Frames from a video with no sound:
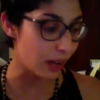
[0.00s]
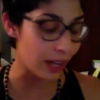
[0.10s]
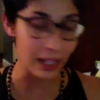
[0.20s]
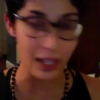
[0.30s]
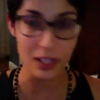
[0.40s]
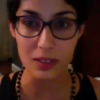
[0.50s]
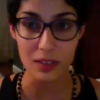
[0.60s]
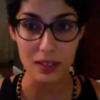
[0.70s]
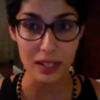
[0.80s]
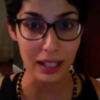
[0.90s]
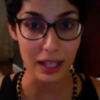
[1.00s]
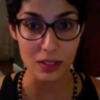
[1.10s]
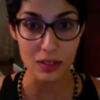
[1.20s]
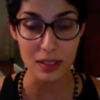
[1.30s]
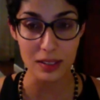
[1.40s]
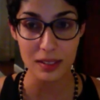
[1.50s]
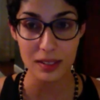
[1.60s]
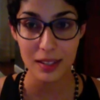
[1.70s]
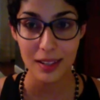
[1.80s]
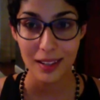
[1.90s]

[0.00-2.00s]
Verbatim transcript: I can't do this. I can't do this.